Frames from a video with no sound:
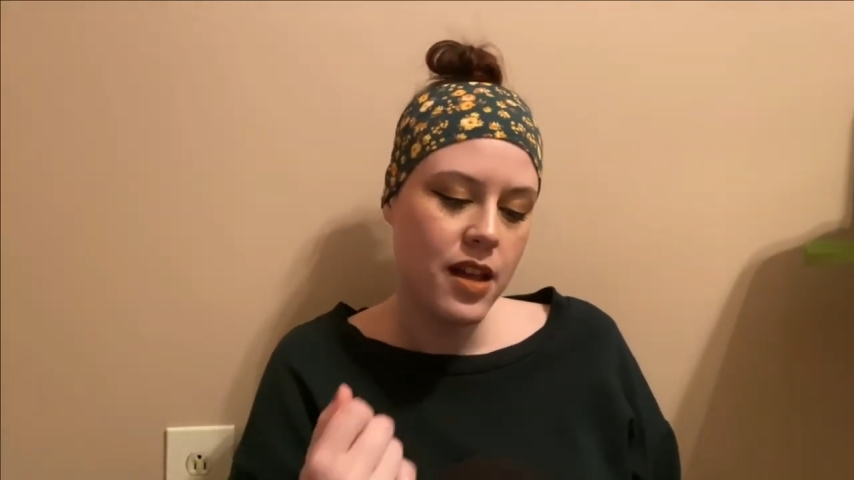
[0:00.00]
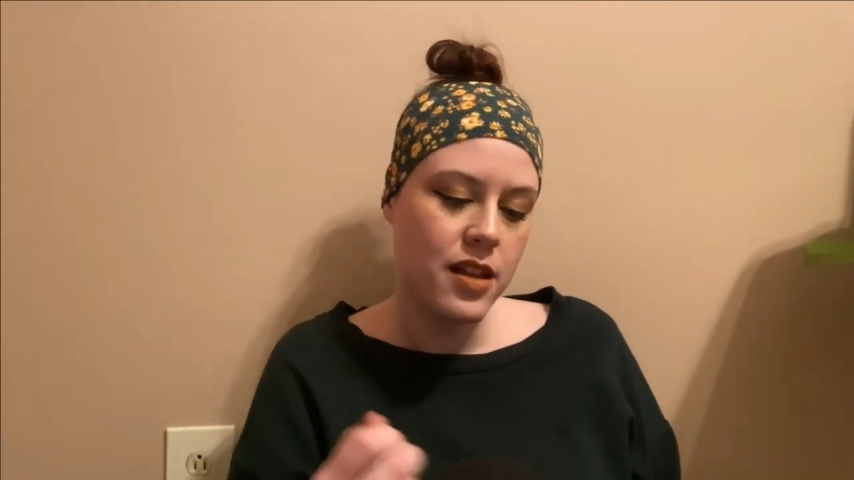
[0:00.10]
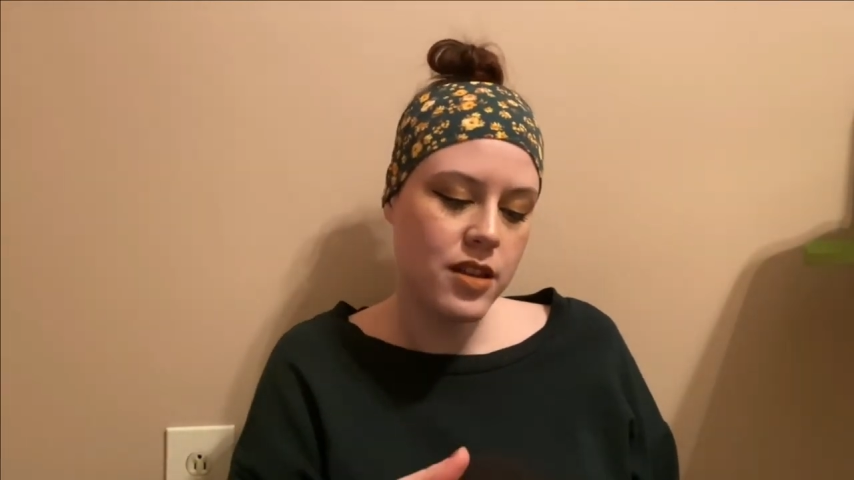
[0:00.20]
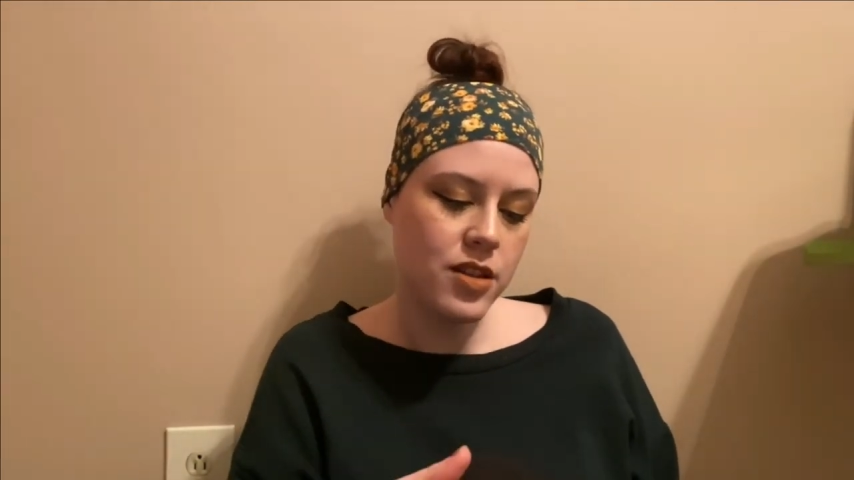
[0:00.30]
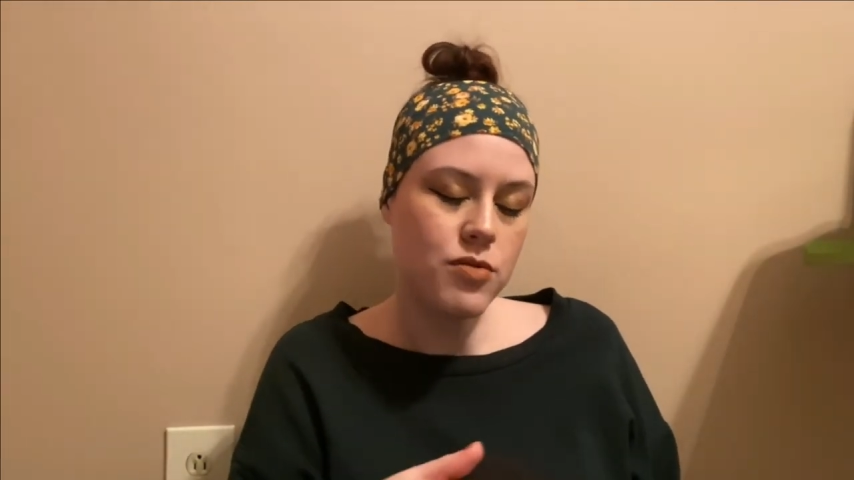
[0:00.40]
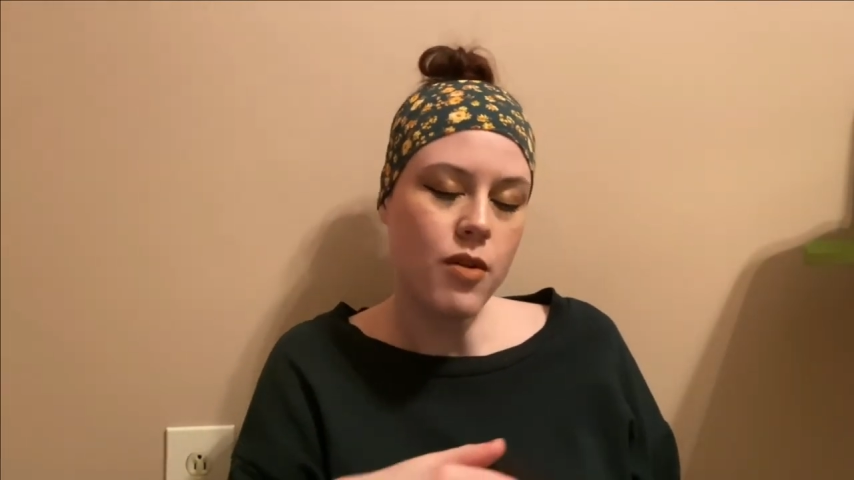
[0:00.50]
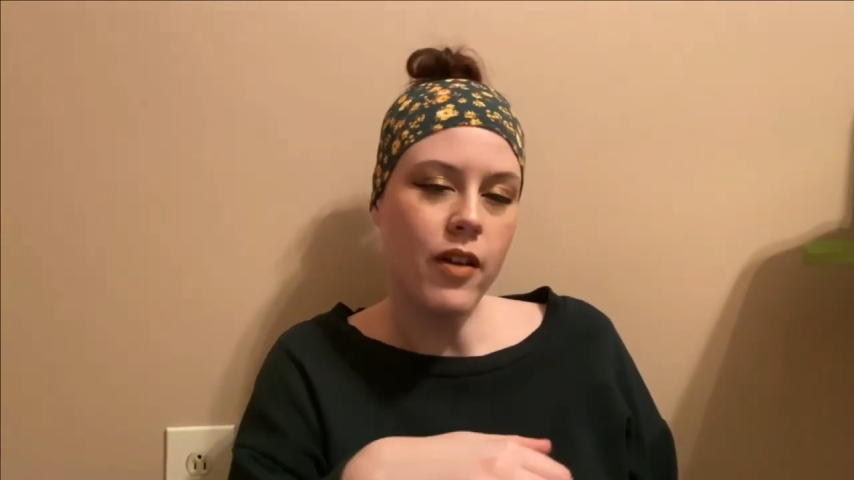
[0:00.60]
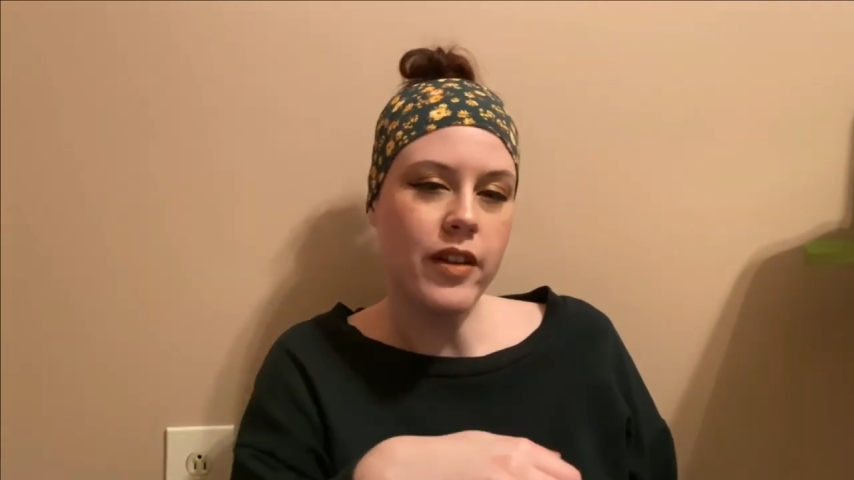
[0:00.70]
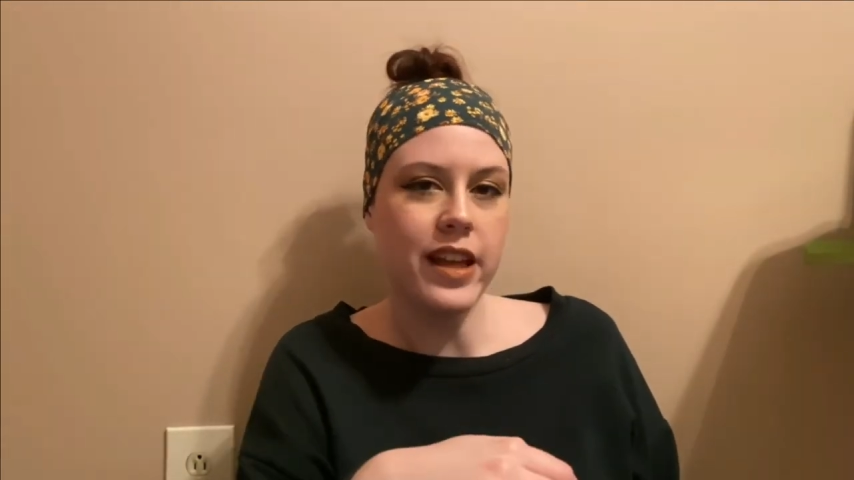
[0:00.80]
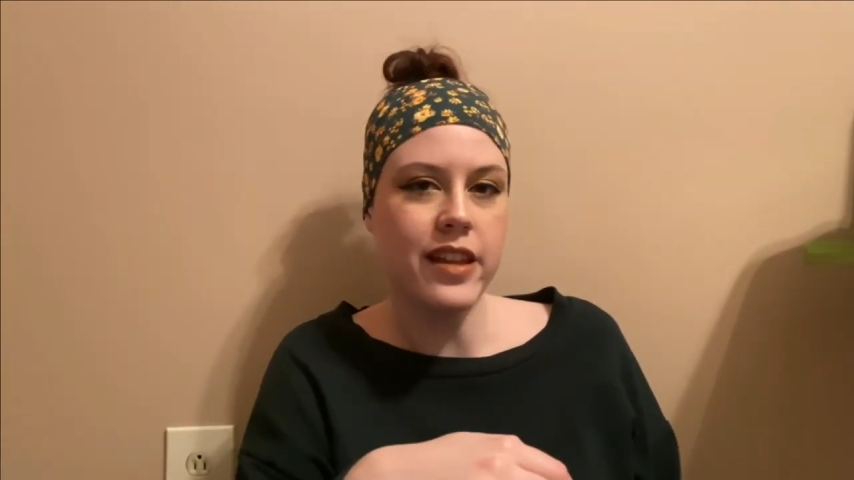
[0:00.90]
The
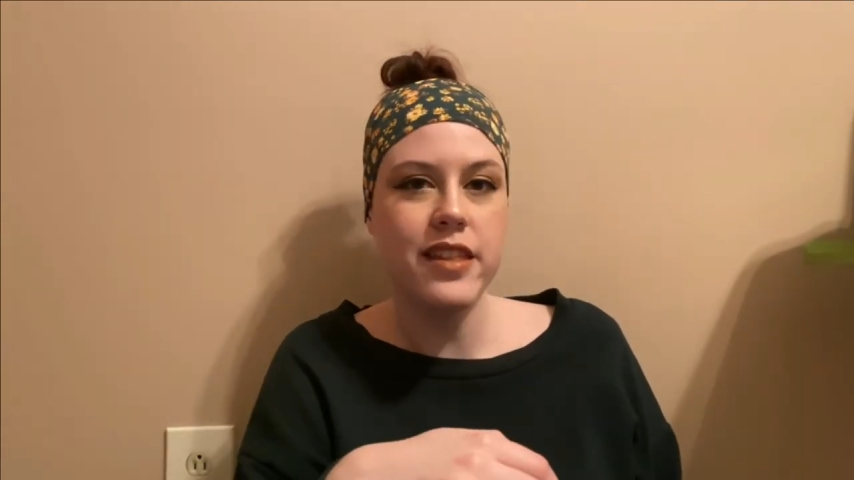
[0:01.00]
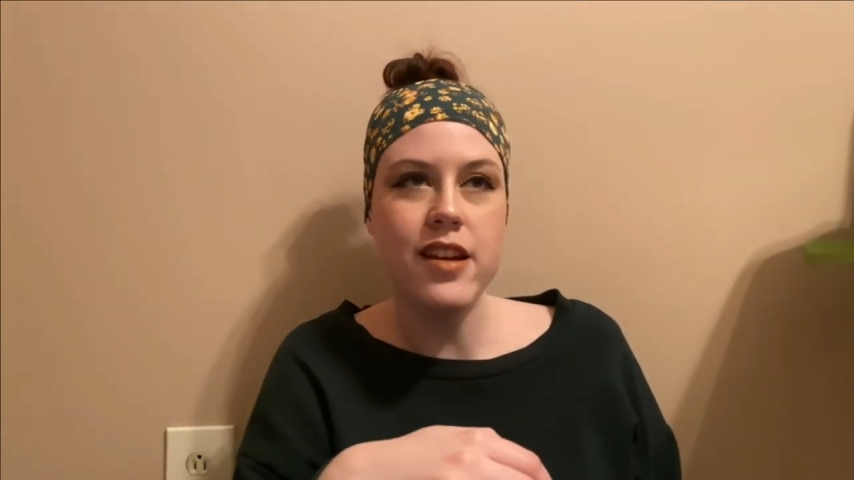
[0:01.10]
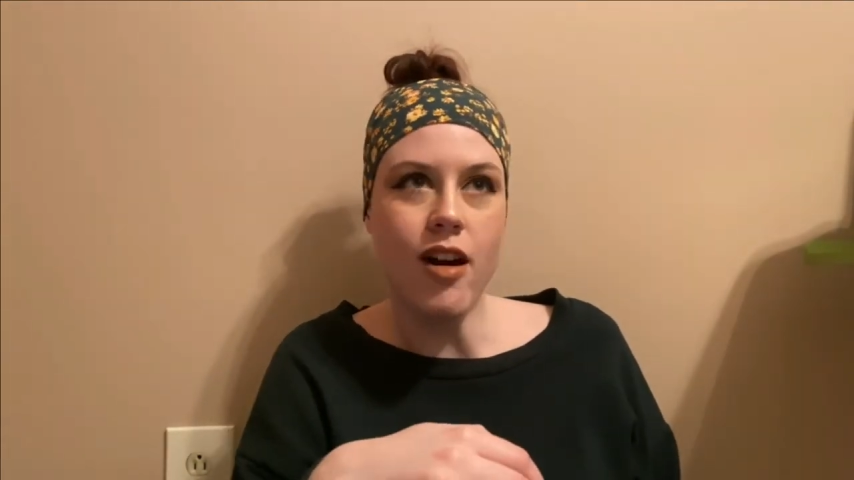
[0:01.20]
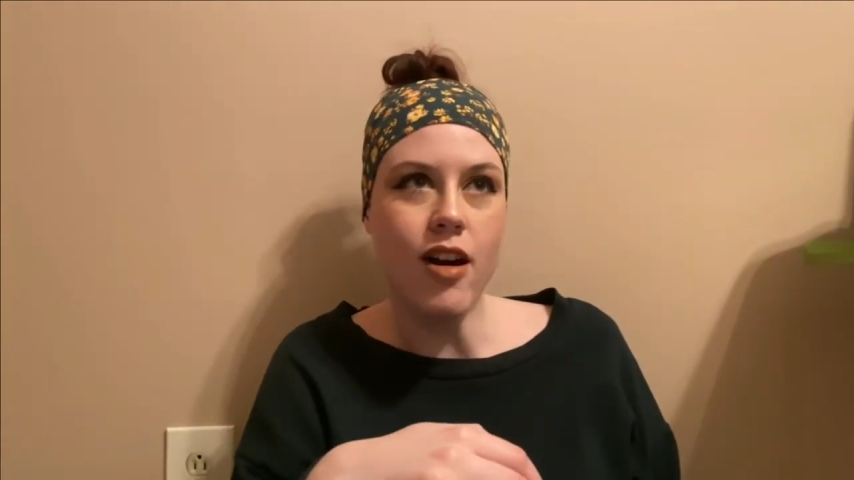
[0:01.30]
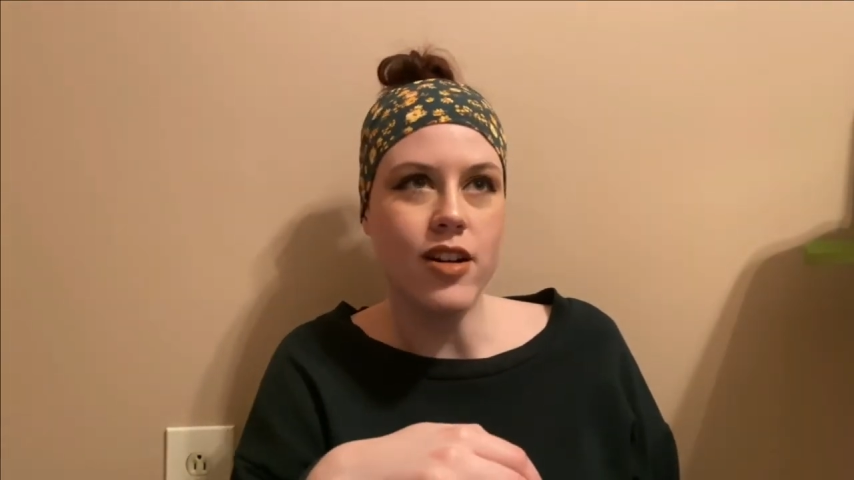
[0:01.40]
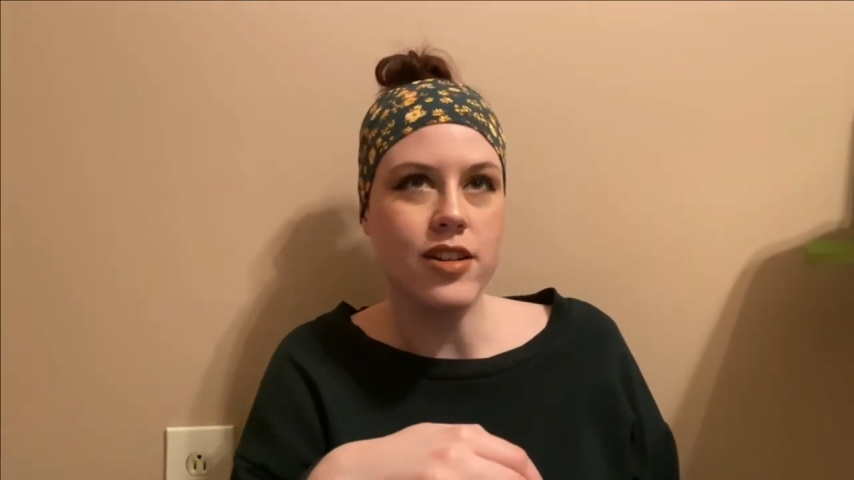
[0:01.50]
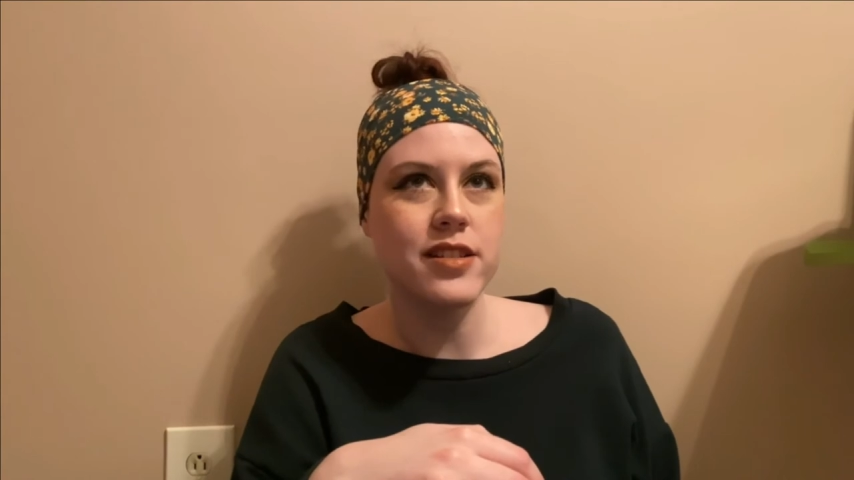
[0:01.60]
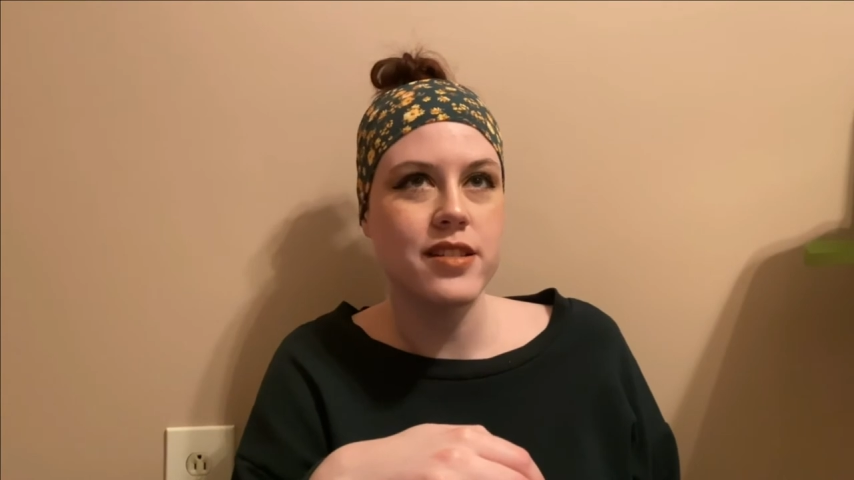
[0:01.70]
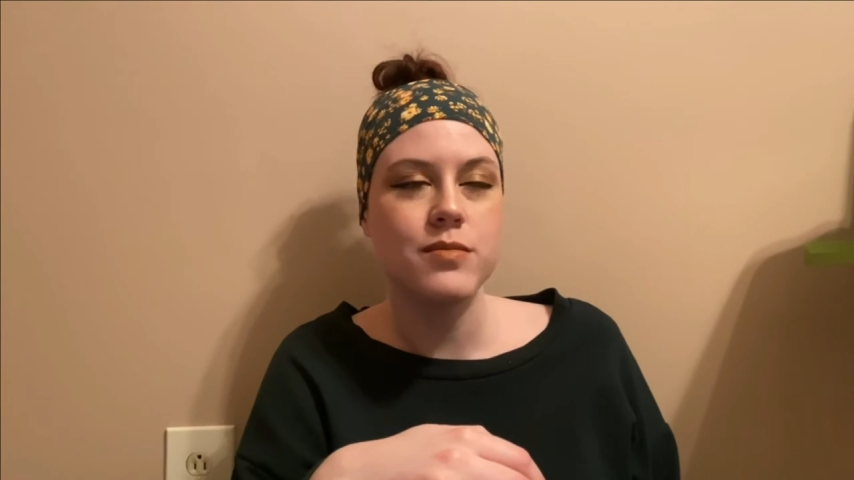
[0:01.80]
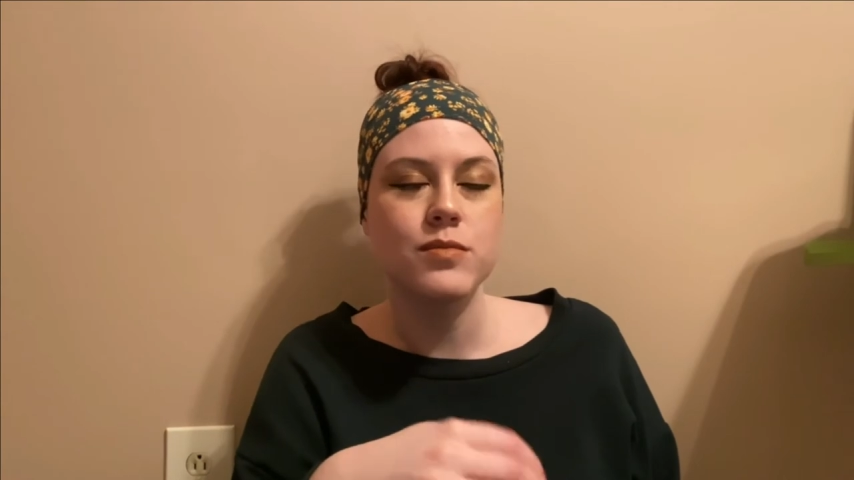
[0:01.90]
drawing, the art,